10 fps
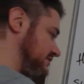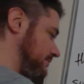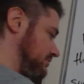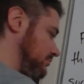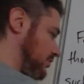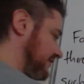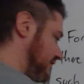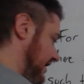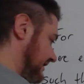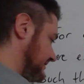between 1 over
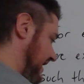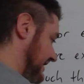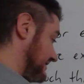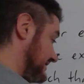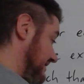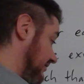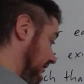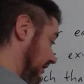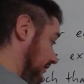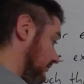x and
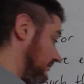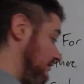0,